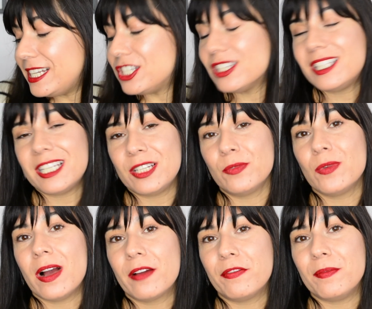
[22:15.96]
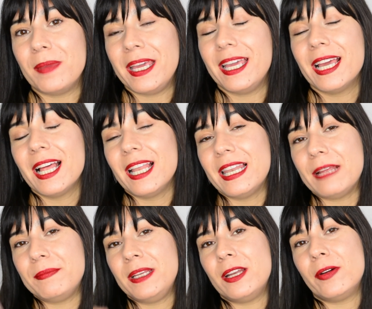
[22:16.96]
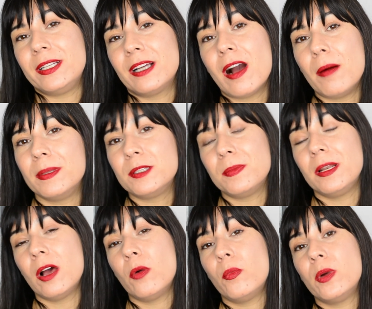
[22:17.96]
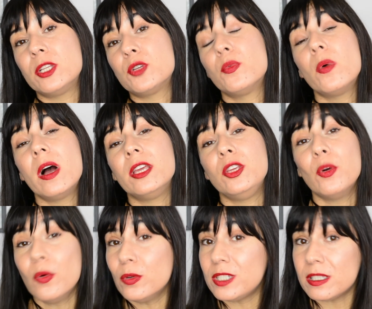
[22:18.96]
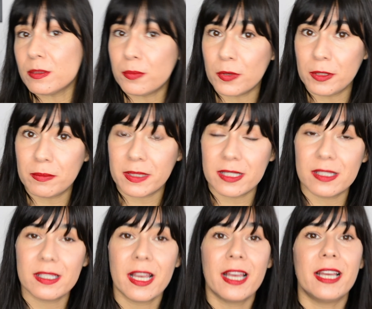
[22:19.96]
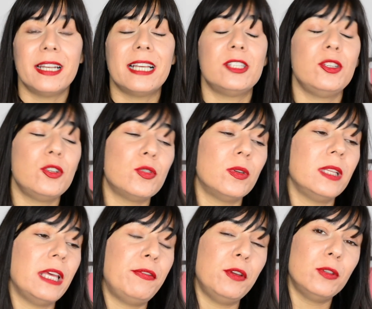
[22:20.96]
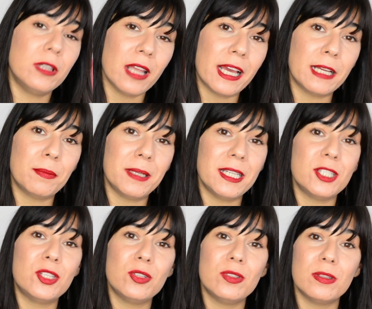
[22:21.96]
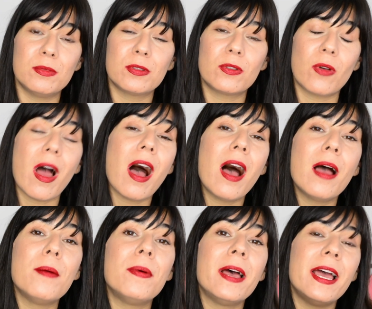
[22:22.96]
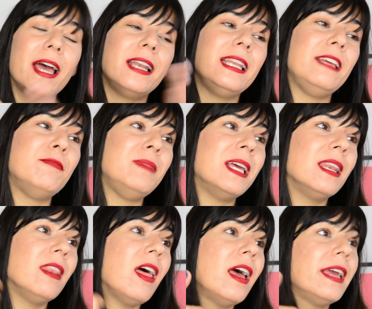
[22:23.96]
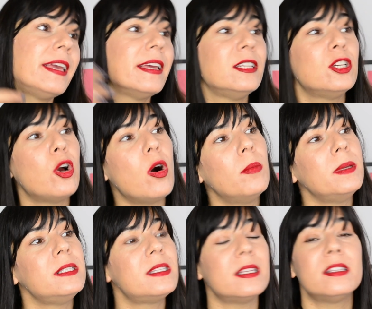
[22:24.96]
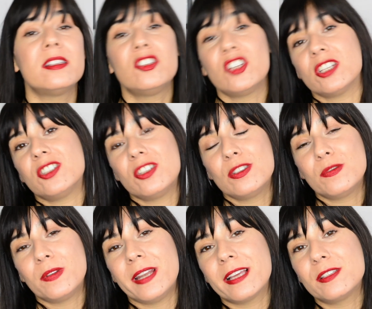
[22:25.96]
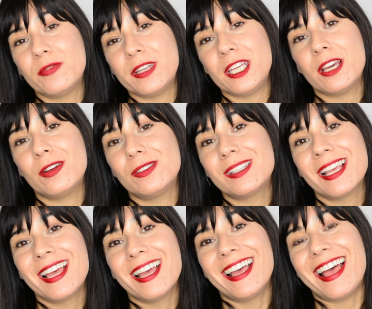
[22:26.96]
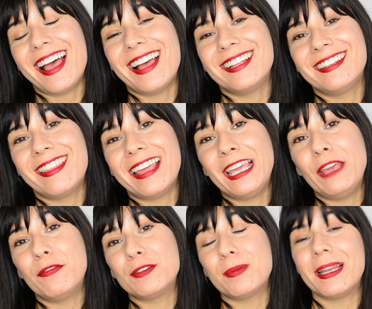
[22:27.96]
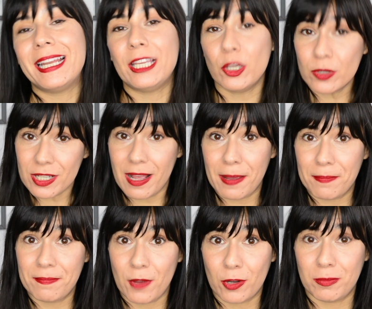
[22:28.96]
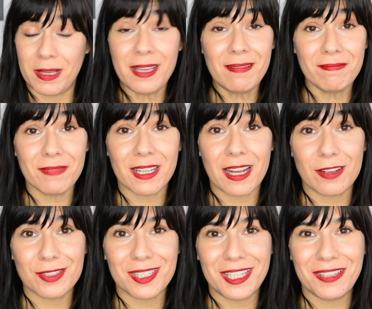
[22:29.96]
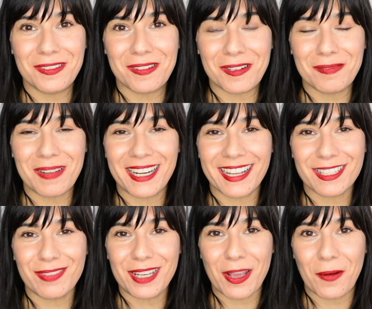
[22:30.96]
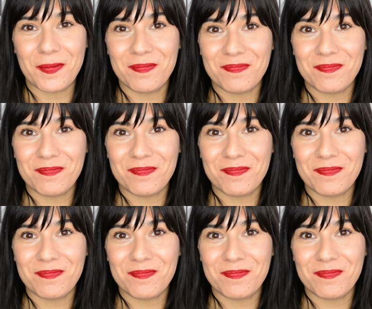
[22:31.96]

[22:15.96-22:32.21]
just didn't work for me. Let me know in the comments below which were your disappointments. And as usual, if you'd like, please do subscribe and leave me a like and comments and suggestions for next videos. And thank you for spending your time on me, and I'll see you on my next video.